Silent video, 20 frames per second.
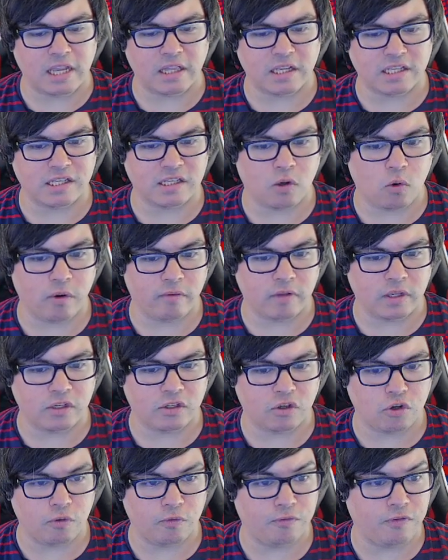and this is
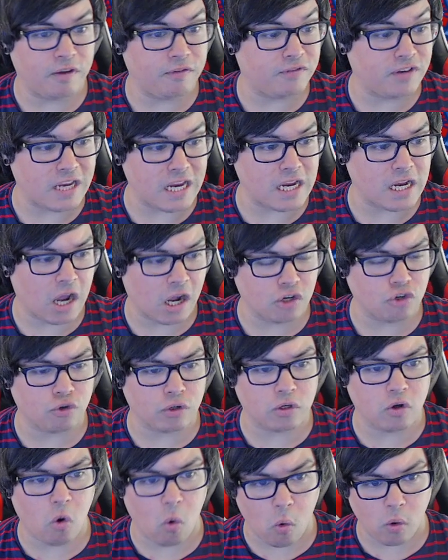equivalent to
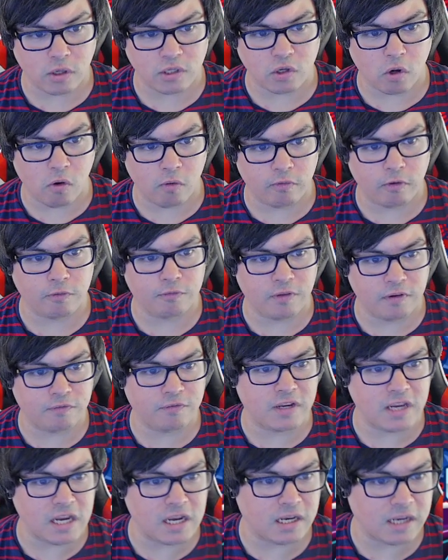1,500 cores over
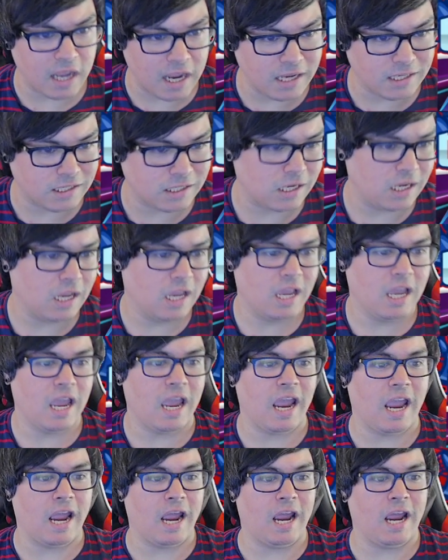15 days.
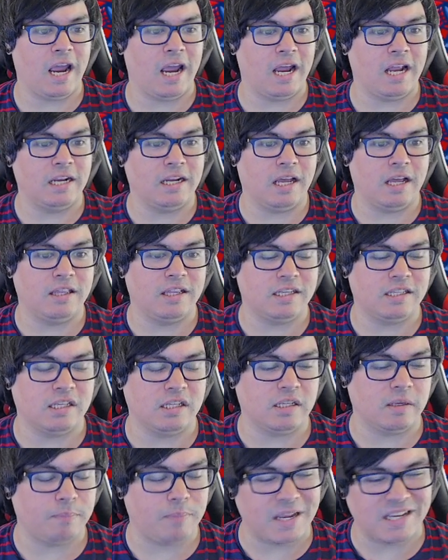And uh, this
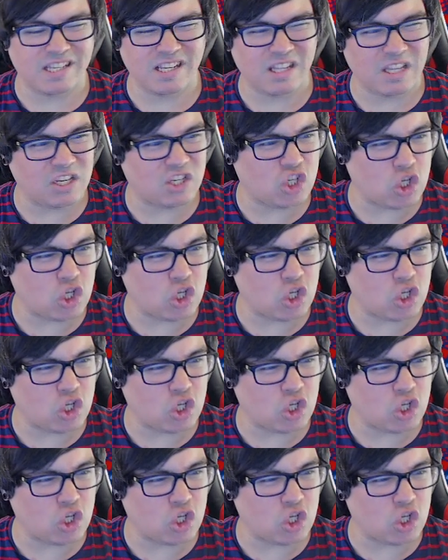is basically